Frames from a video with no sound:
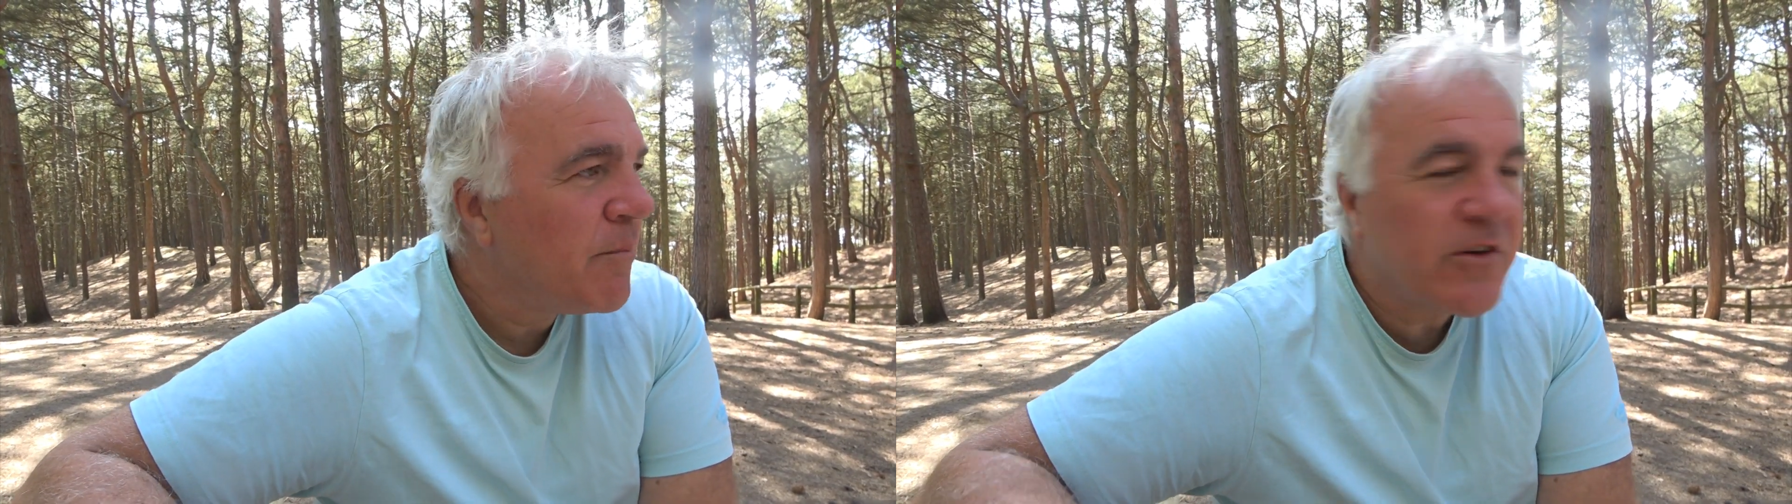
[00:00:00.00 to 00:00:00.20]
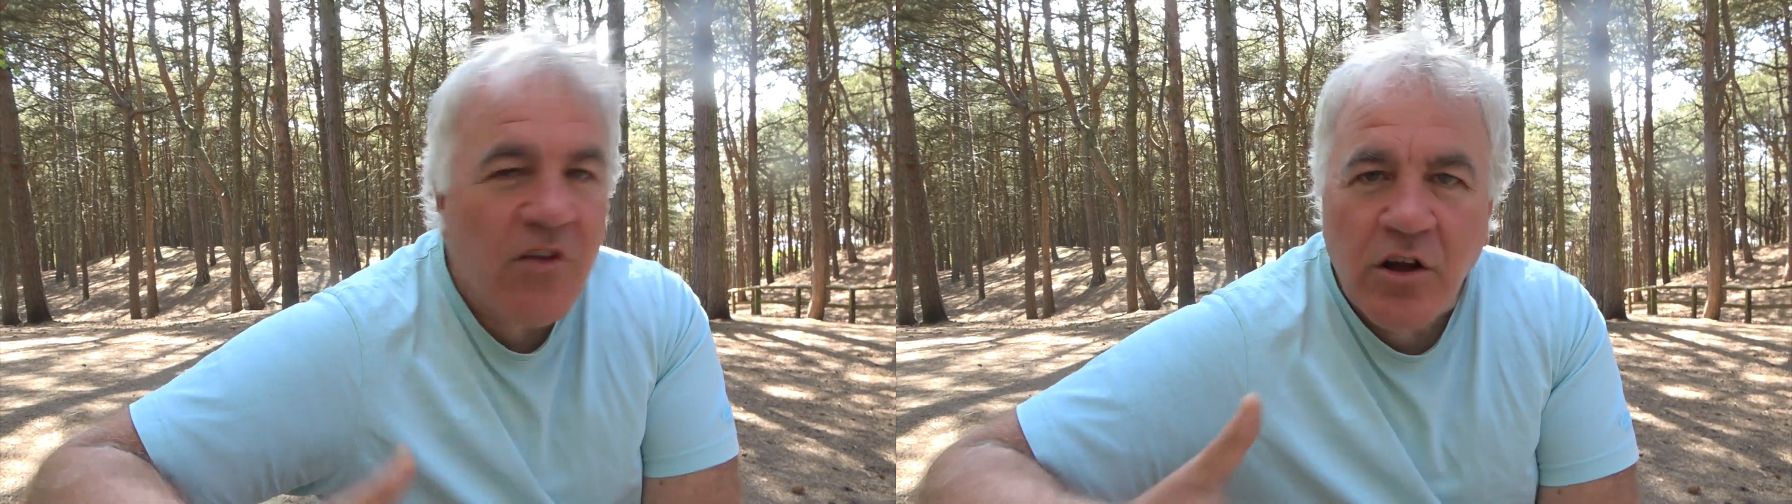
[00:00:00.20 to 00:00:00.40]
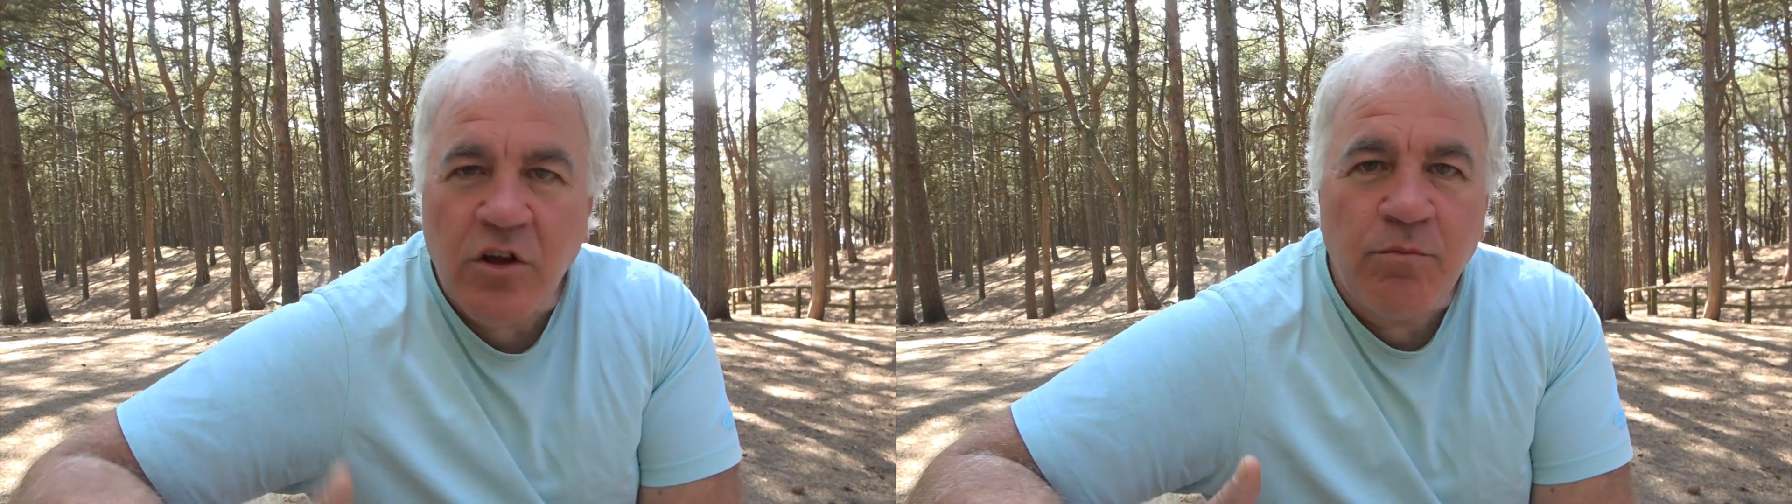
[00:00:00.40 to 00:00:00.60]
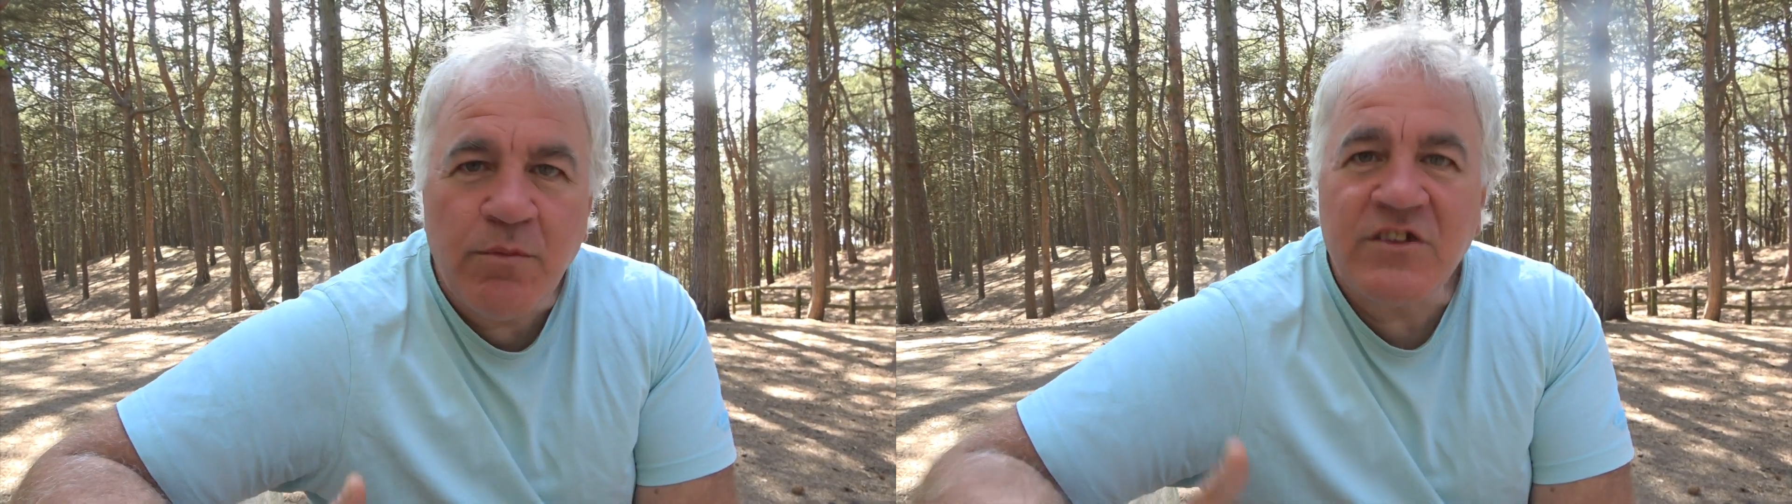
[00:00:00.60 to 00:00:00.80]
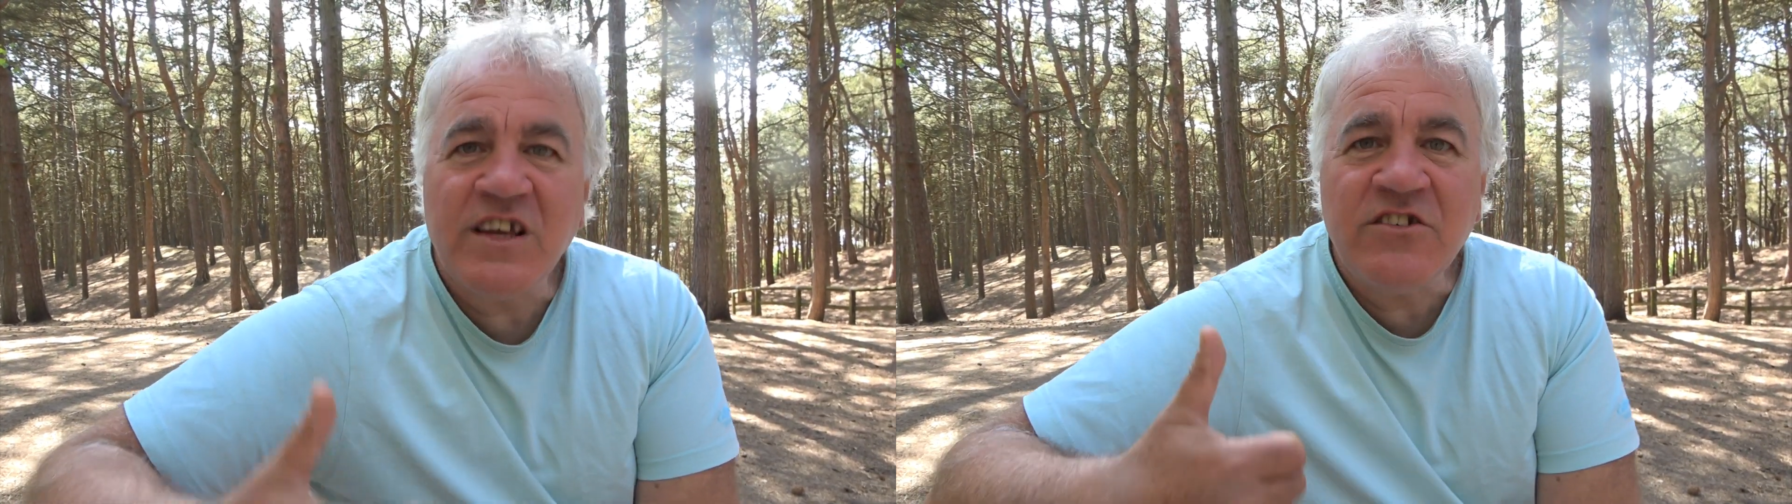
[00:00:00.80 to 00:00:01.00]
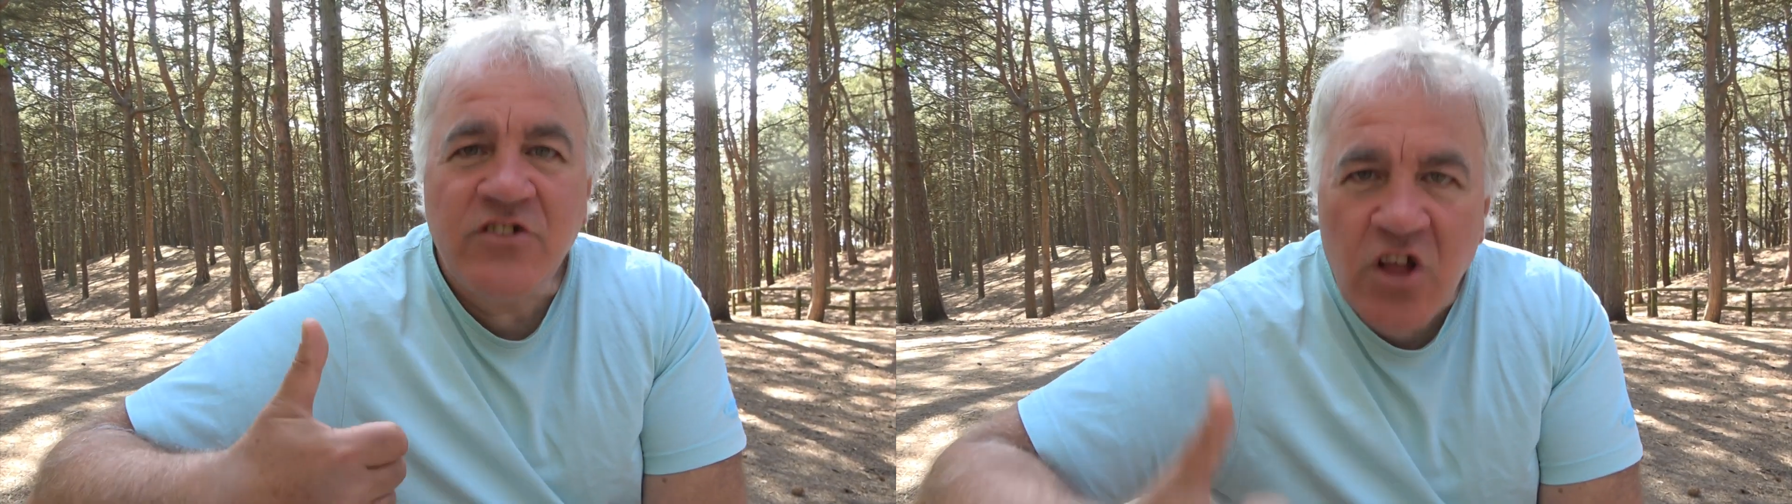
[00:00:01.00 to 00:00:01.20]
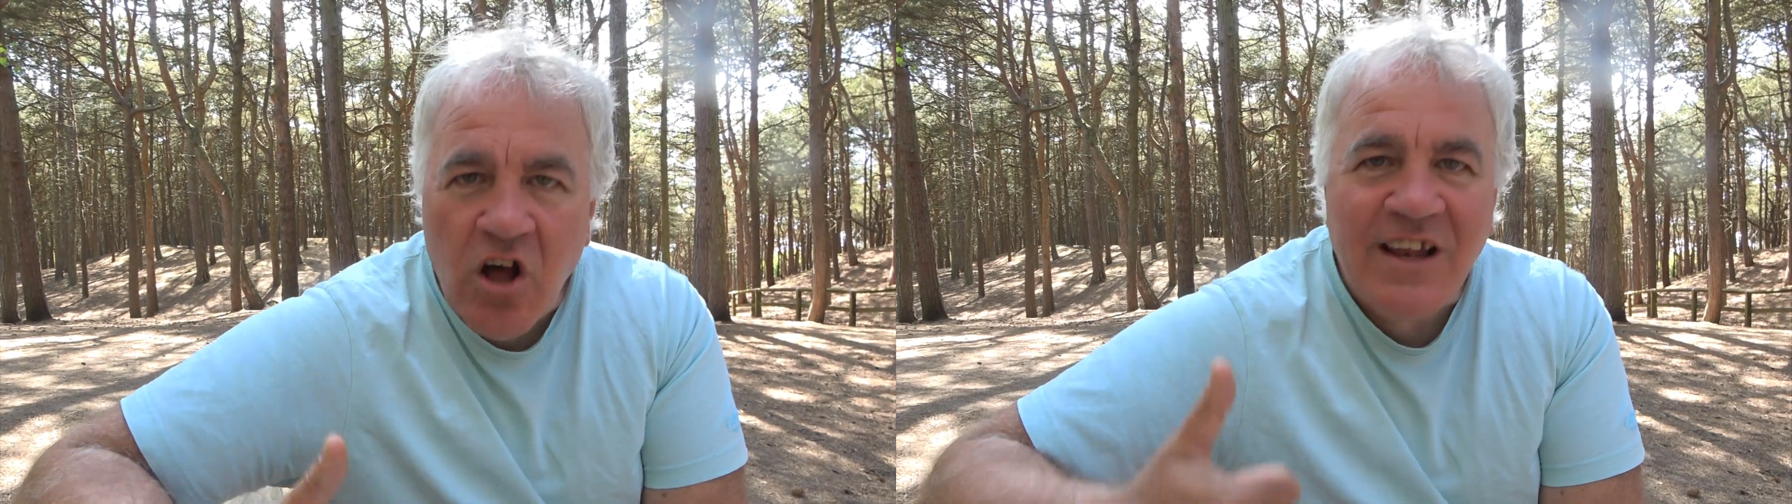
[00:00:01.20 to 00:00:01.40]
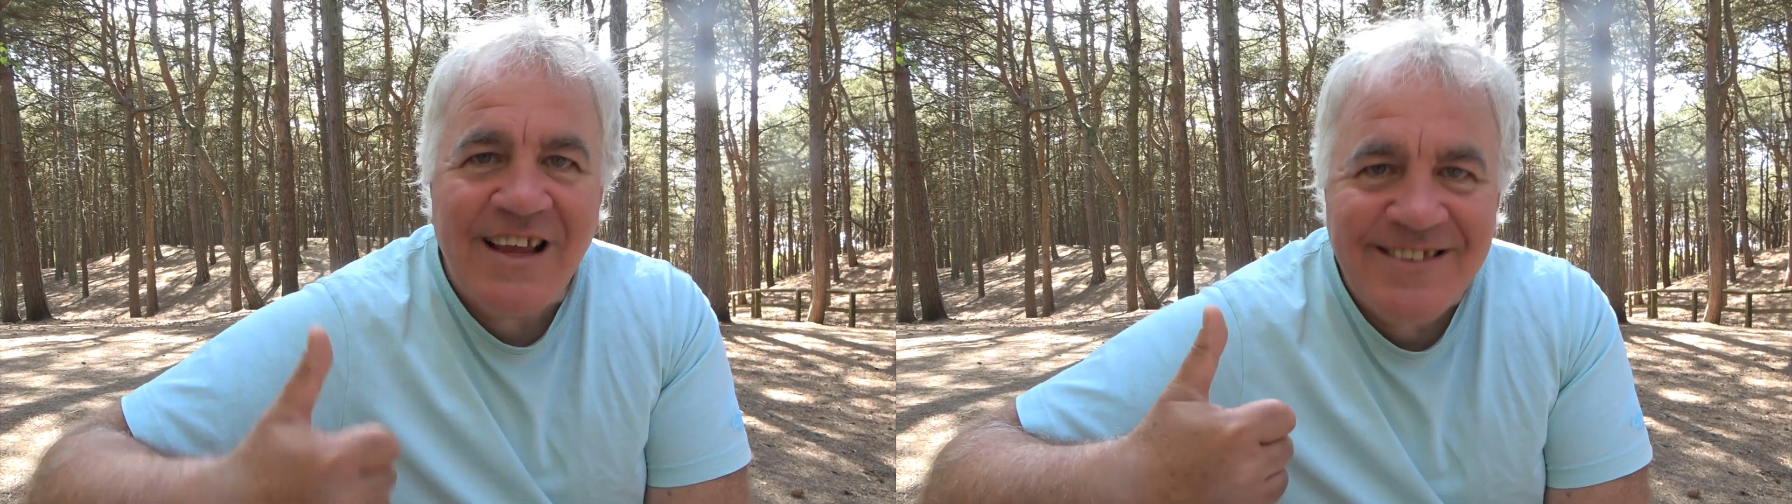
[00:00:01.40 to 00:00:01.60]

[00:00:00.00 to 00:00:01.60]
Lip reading: because our government is not